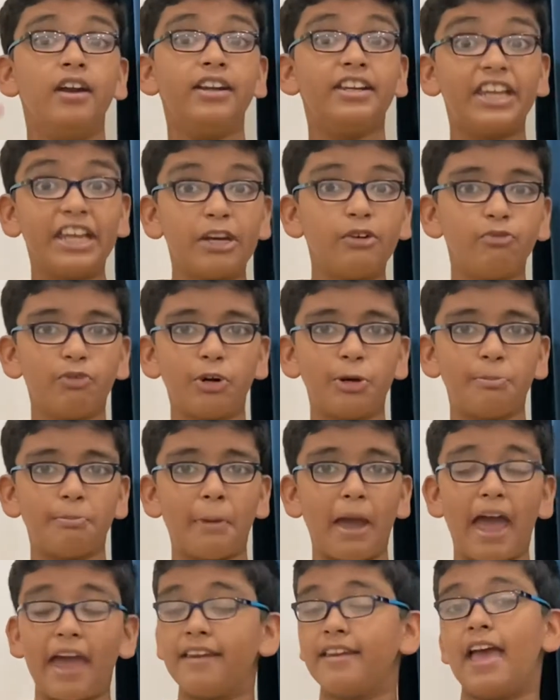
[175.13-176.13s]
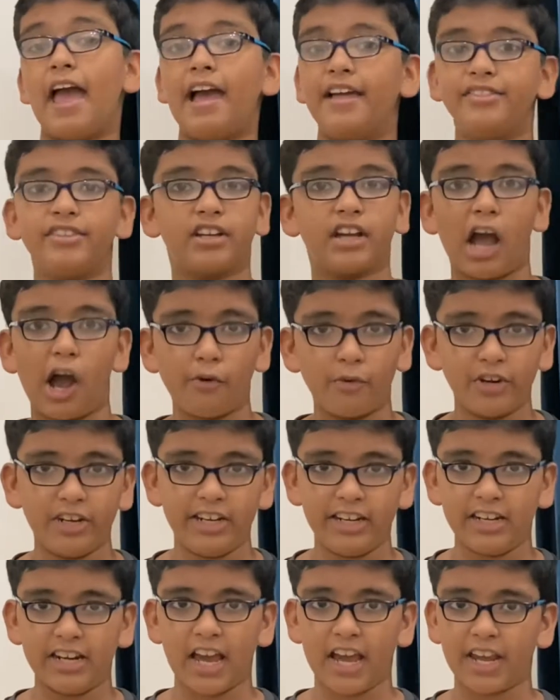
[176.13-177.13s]
Tin Woodman and the
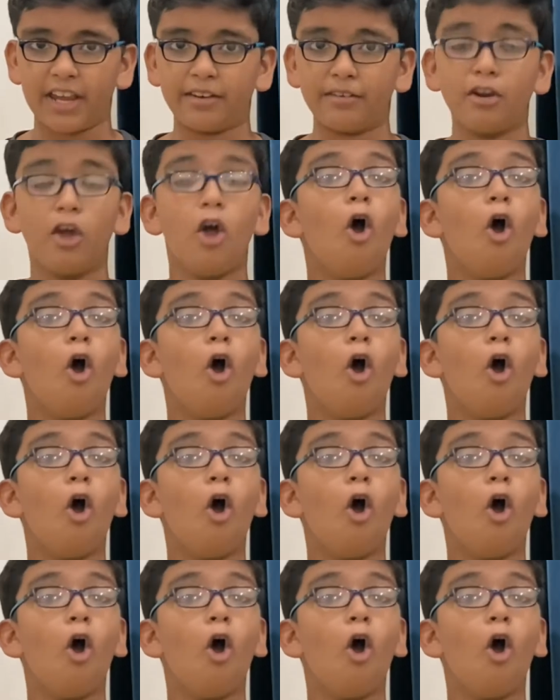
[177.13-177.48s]
Cowardly Lion.